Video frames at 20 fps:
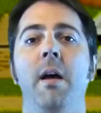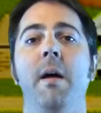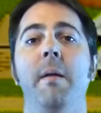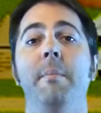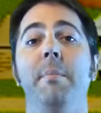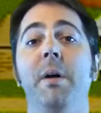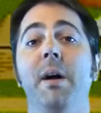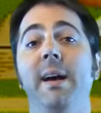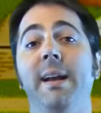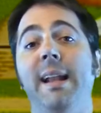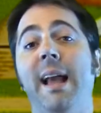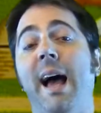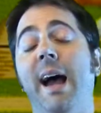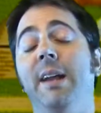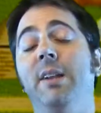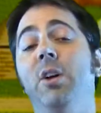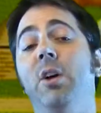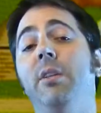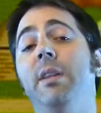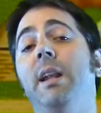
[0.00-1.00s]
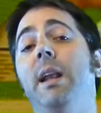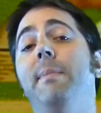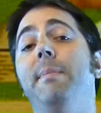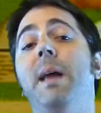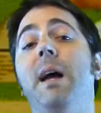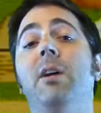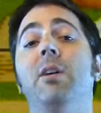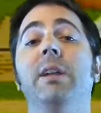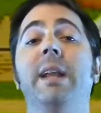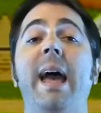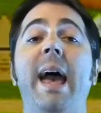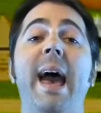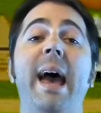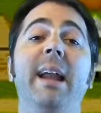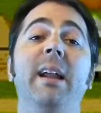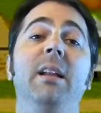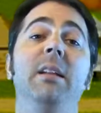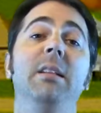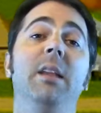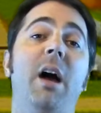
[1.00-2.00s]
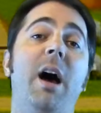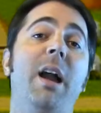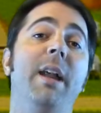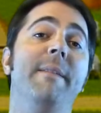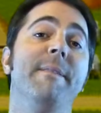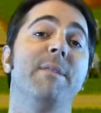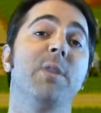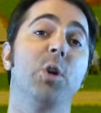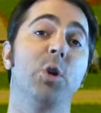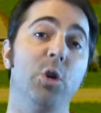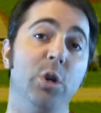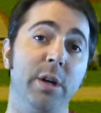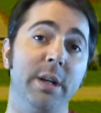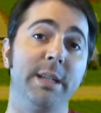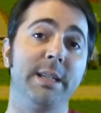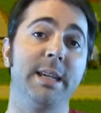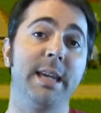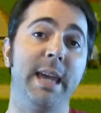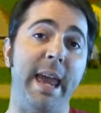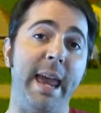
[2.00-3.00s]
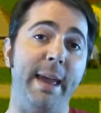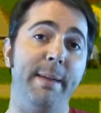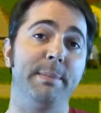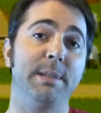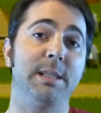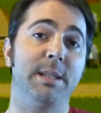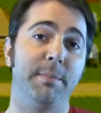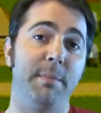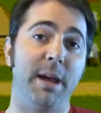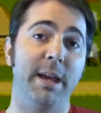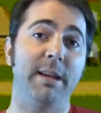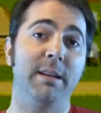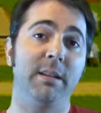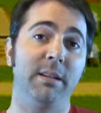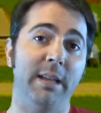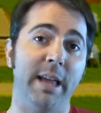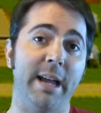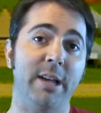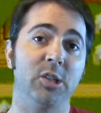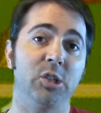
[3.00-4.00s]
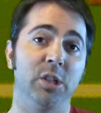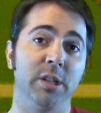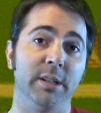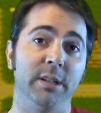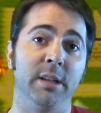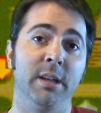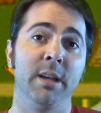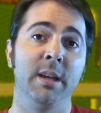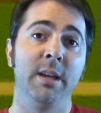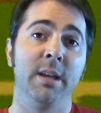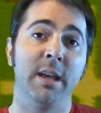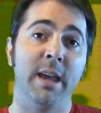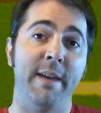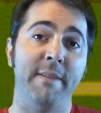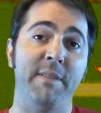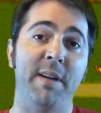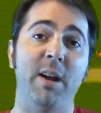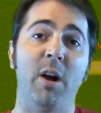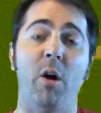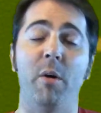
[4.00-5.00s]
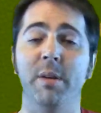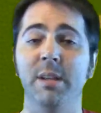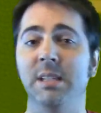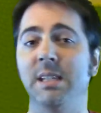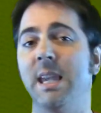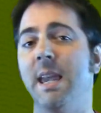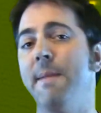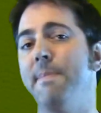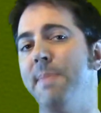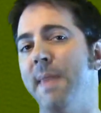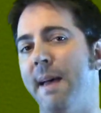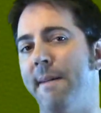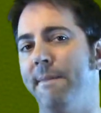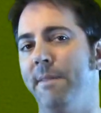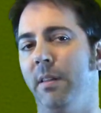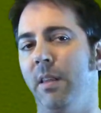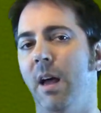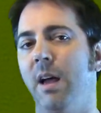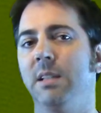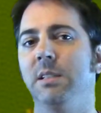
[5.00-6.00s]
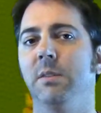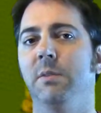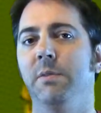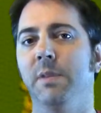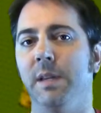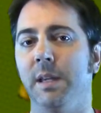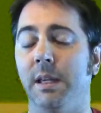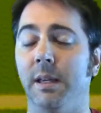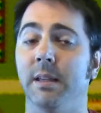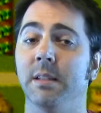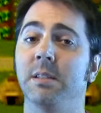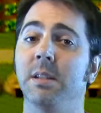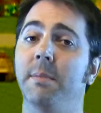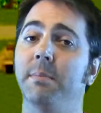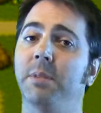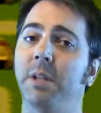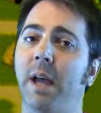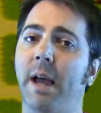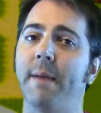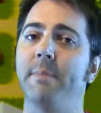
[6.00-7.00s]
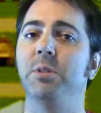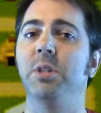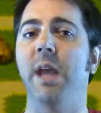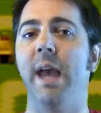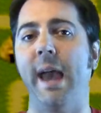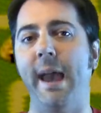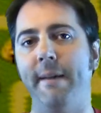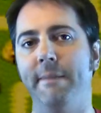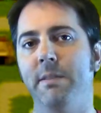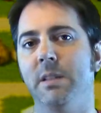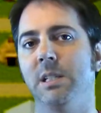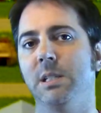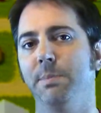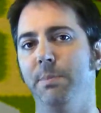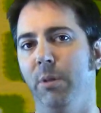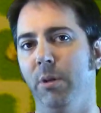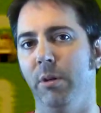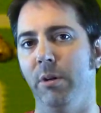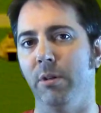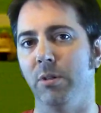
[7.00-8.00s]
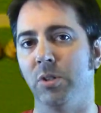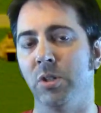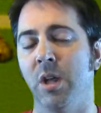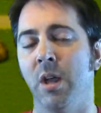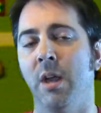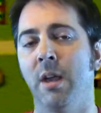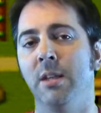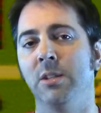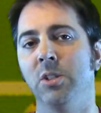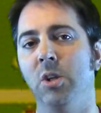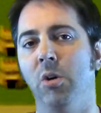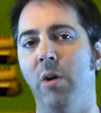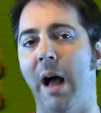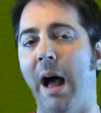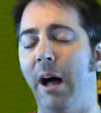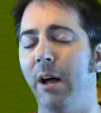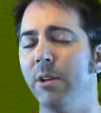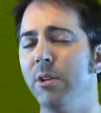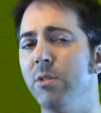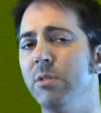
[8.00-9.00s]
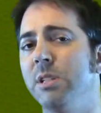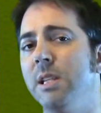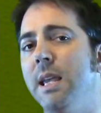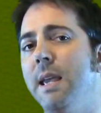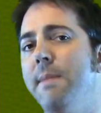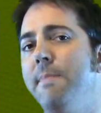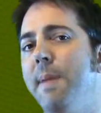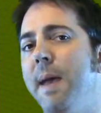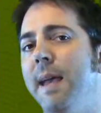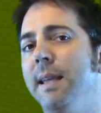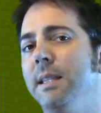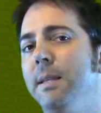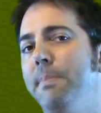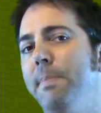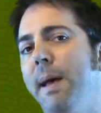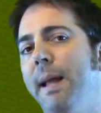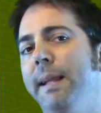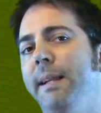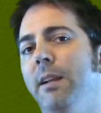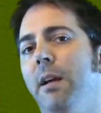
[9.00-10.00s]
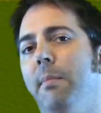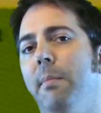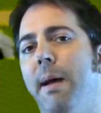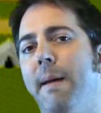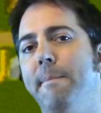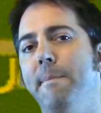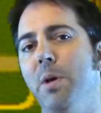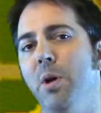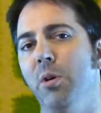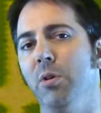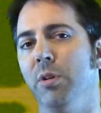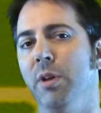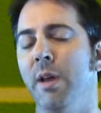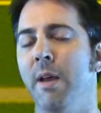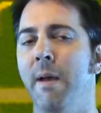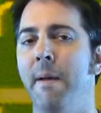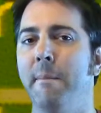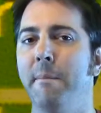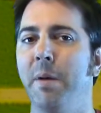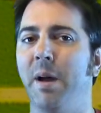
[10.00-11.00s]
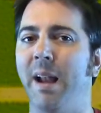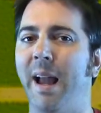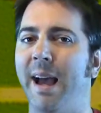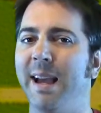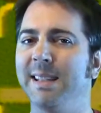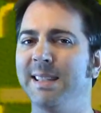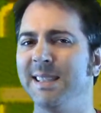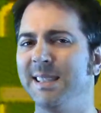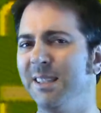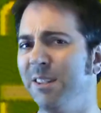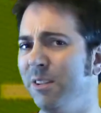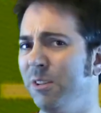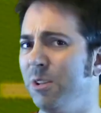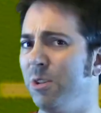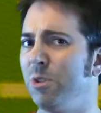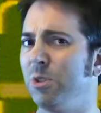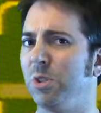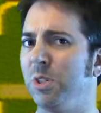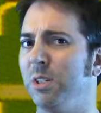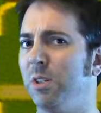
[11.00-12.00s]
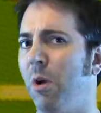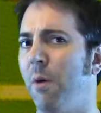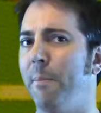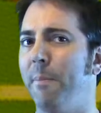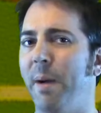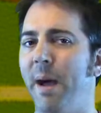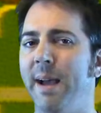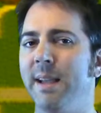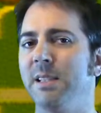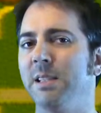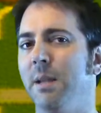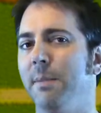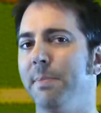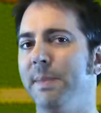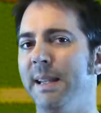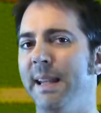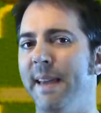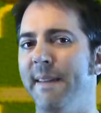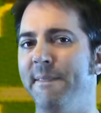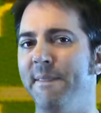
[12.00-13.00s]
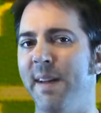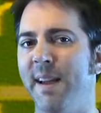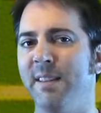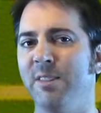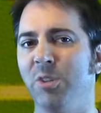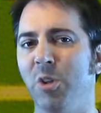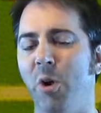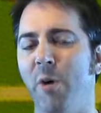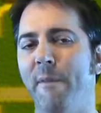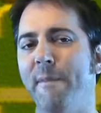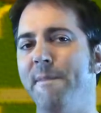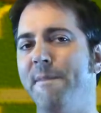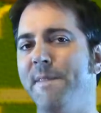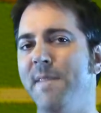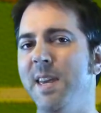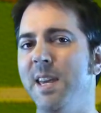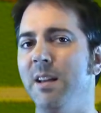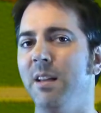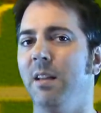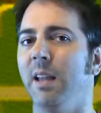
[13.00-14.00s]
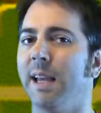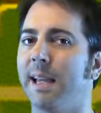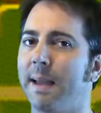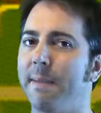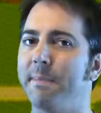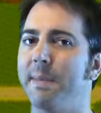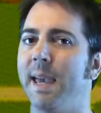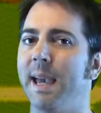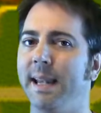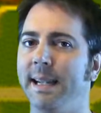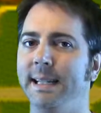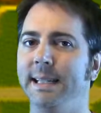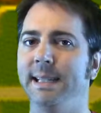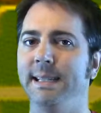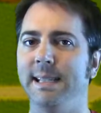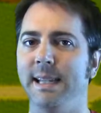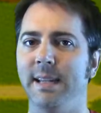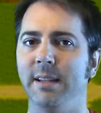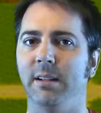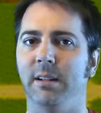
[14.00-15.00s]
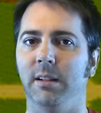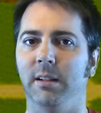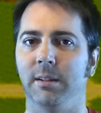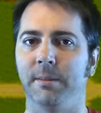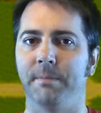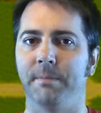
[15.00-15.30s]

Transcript: But I know that I'm not going to add a lot of good games to my collection if I always keep that philosophy. Sometimes you have to splurge. So I'll use eBay depending on my mood, but I still usually don't buy something if I don't feel like I'm getting a deal.